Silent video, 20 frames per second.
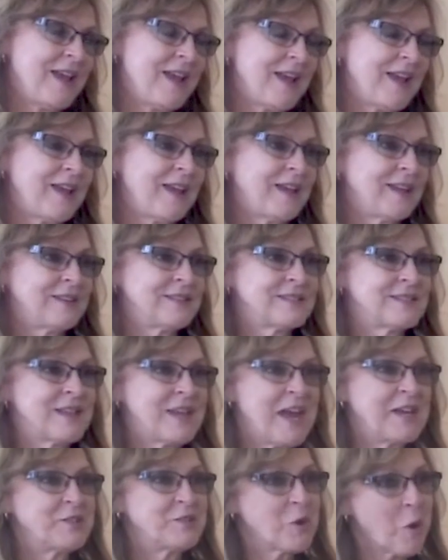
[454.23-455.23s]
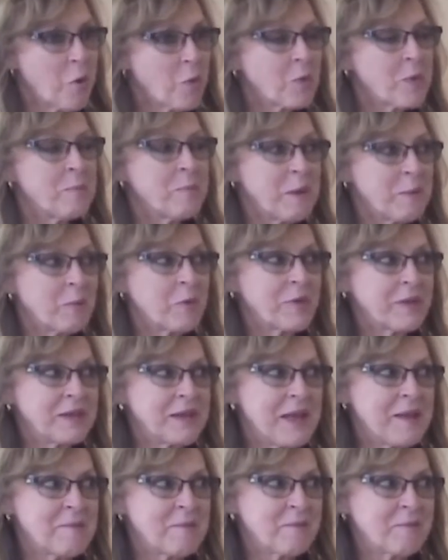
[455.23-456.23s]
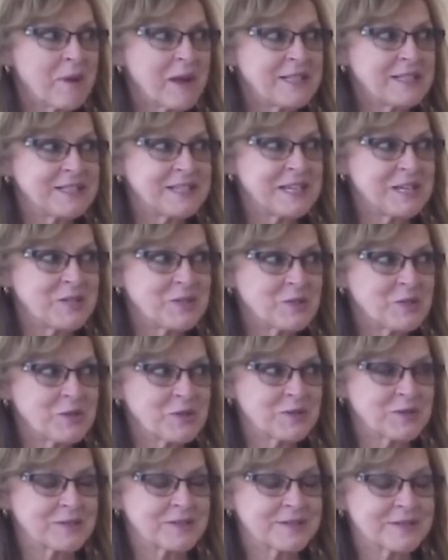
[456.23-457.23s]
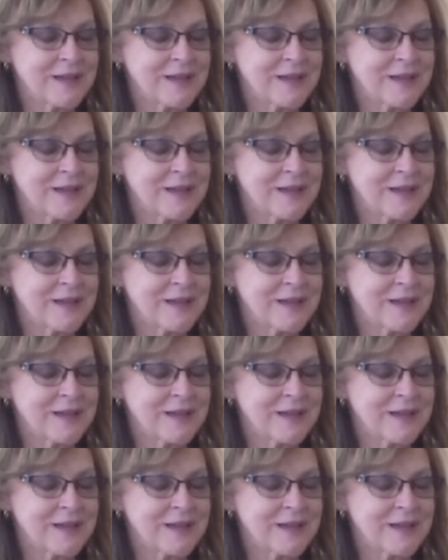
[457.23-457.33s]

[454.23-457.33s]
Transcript: And I don't remember the name of my teachers, uh,